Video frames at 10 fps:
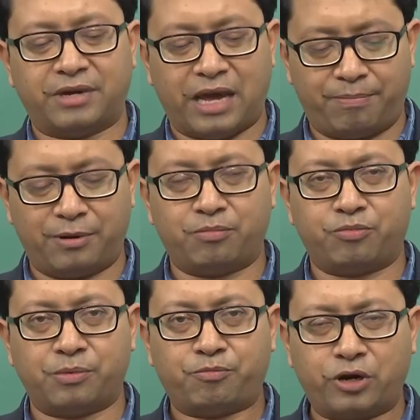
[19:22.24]
Apple
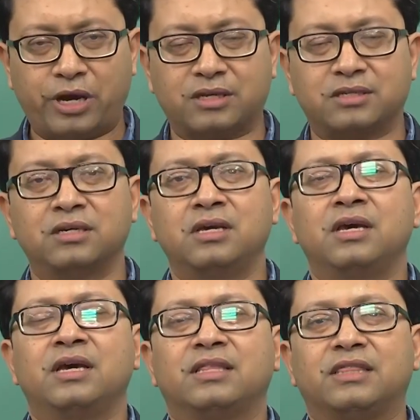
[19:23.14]
products,
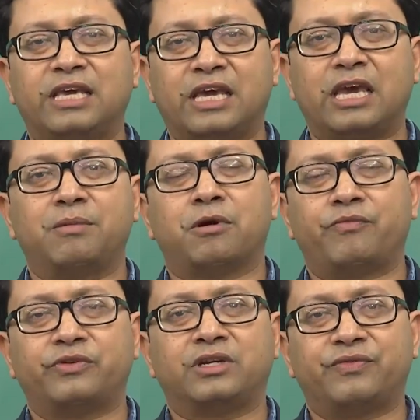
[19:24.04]
they came up
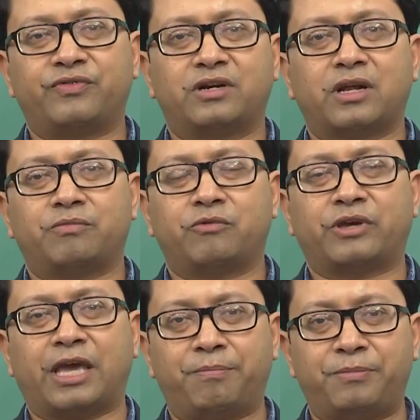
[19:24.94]
with different type of
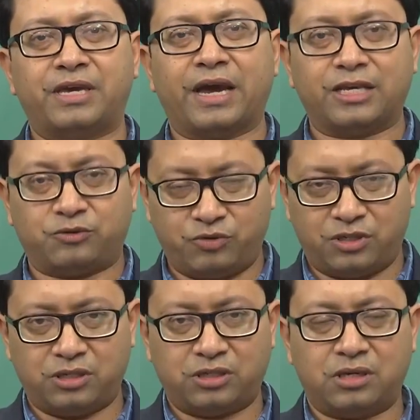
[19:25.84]
KPIs, which
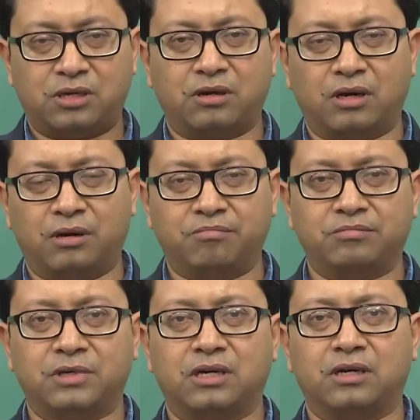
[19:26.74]
is
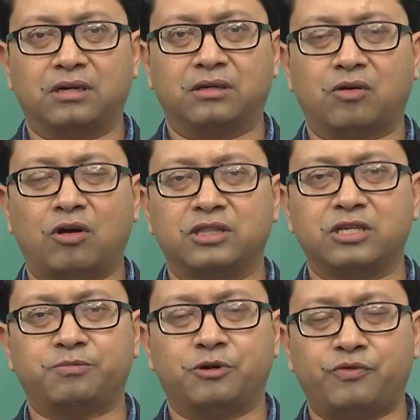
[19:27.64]
all these
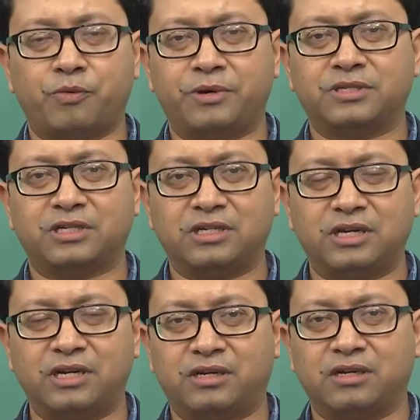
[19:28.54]
performance
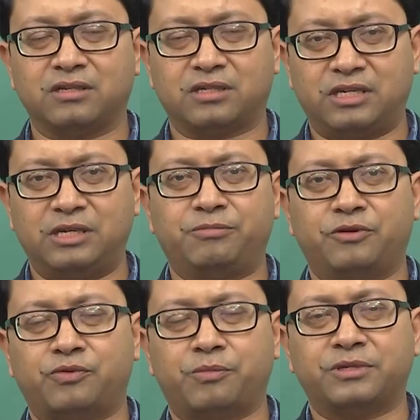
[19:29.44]
indicators, key
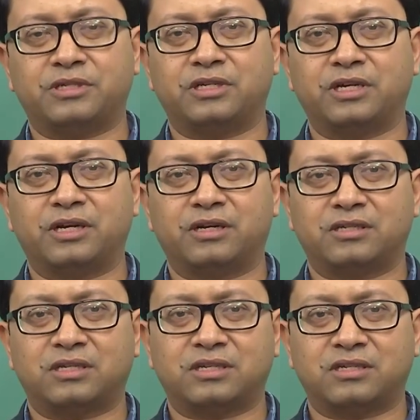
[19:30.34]
performance indicators
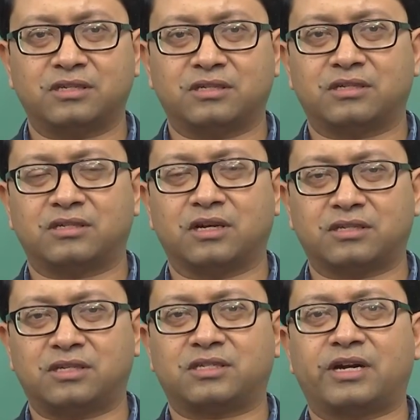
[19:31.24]
and the
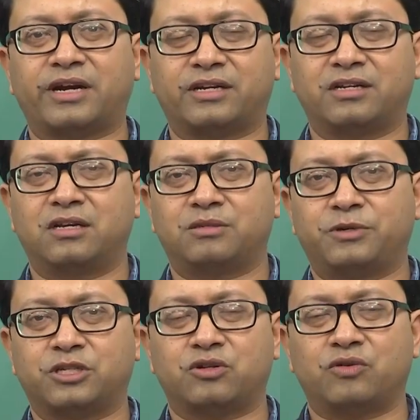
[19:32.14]
success criteria
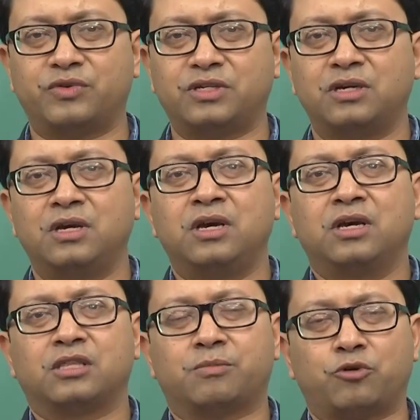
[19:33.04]
based on which
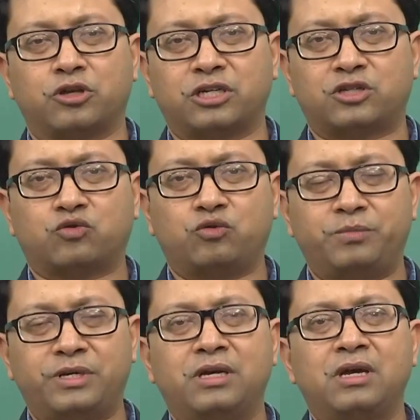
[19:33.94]
the projects could be